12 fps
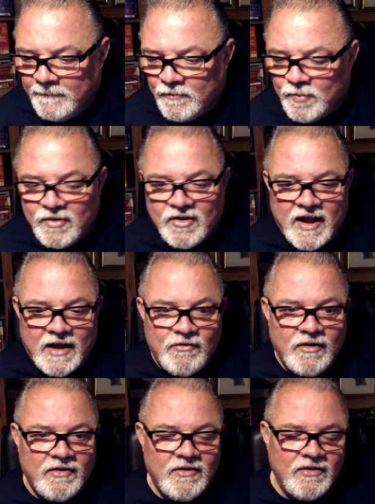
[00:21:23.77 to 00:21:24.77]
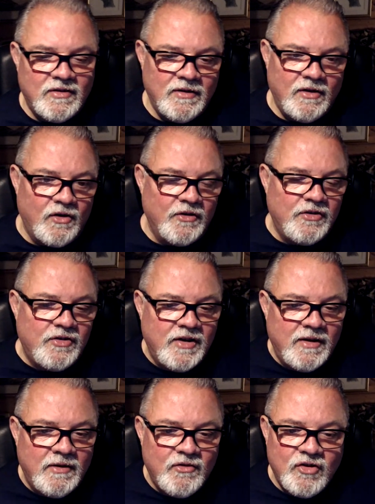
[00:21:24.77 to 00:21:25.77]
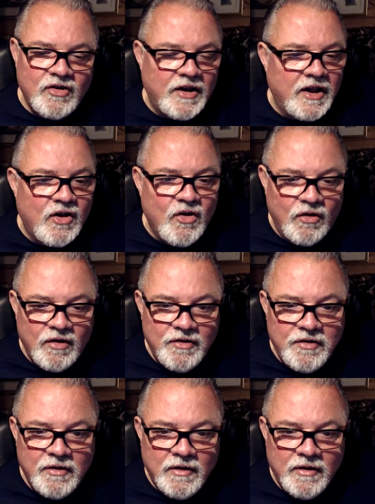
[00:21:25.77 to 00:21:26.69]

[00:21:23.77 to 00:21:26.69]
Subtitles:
Been to the hairdressers. Honestly, she's had it coloured.